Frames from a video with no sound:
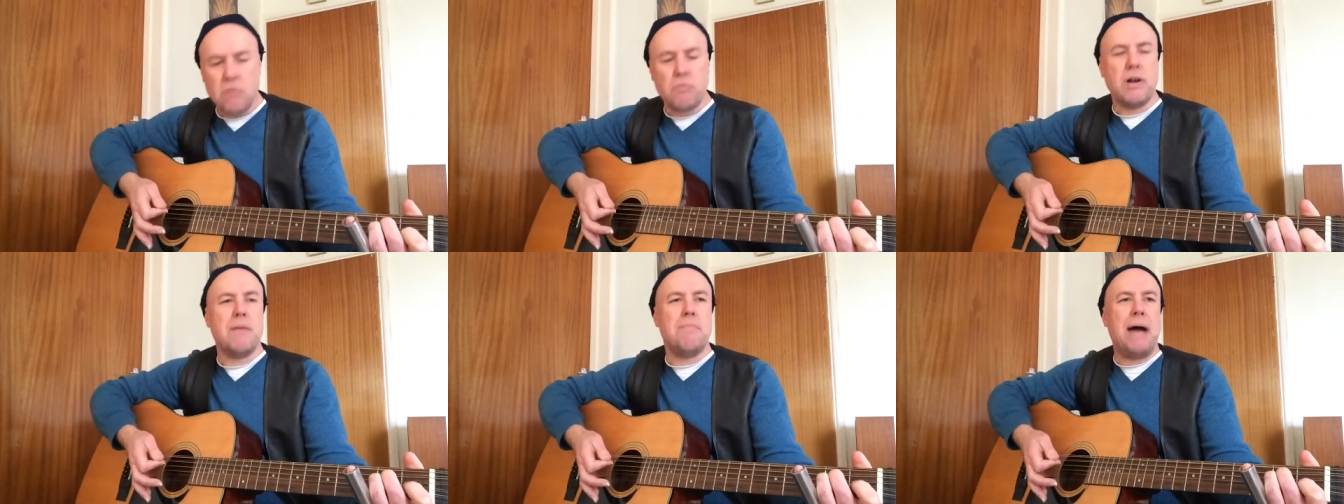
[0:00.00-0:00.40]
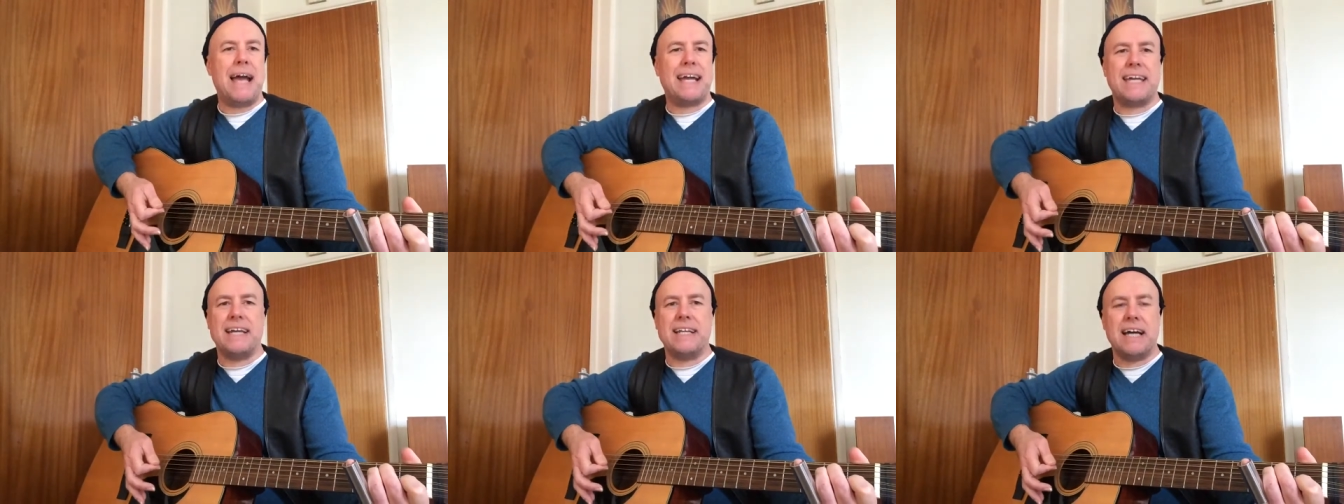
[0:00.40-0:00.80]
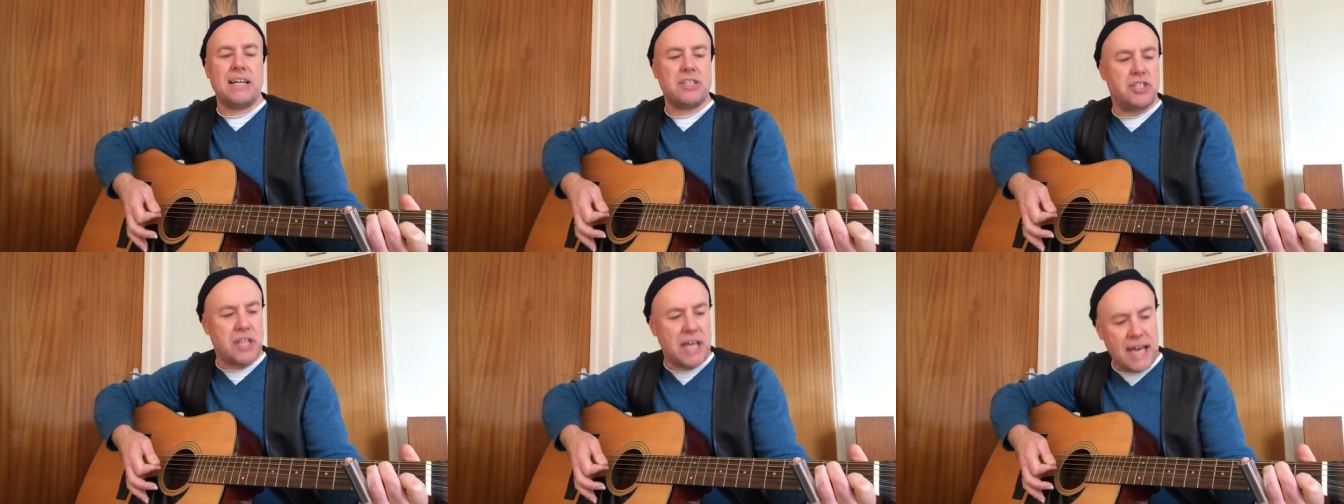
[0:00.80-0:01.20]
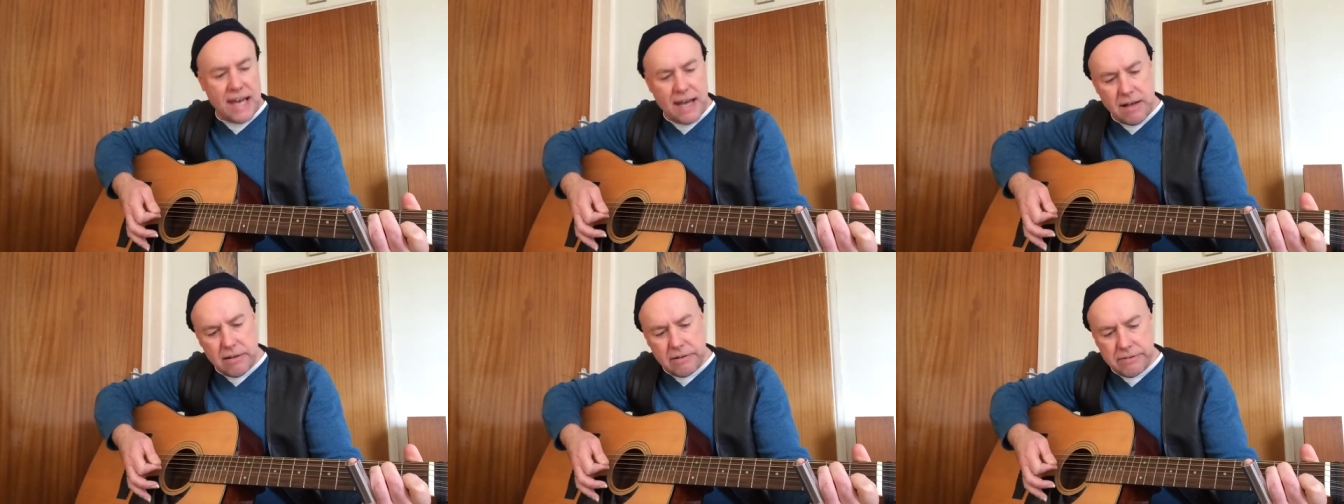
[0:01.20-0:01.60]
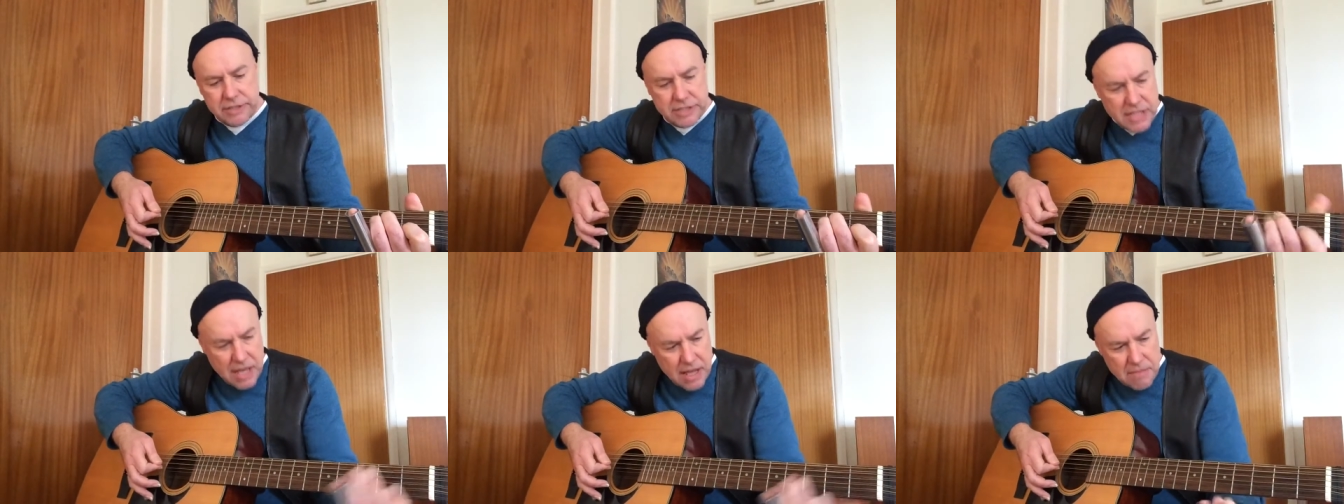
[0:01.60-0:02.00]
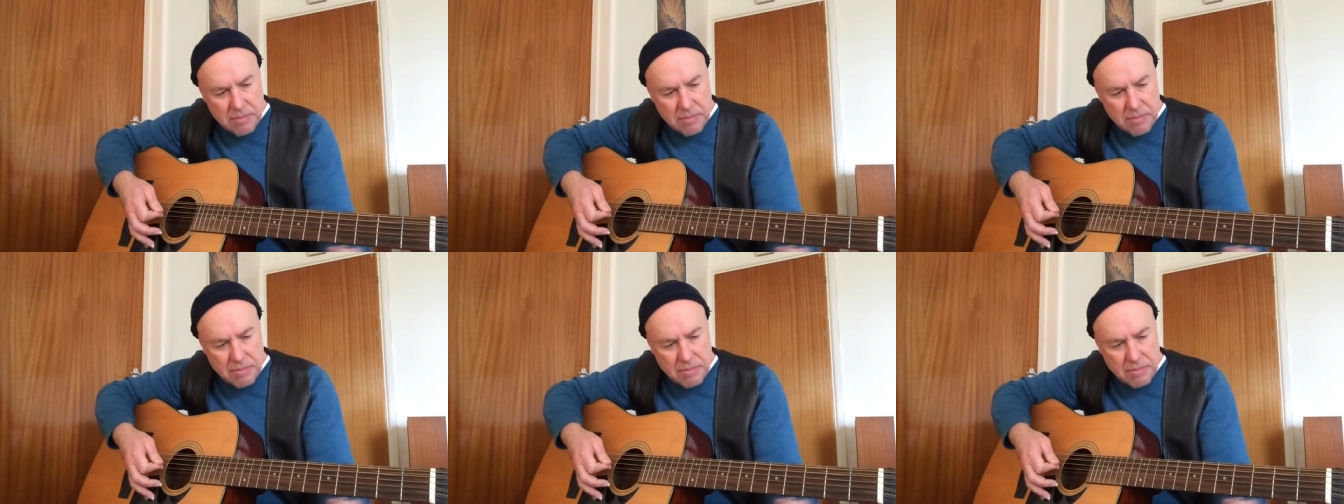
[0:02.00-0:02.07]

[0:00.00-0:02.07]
We're back in our cells,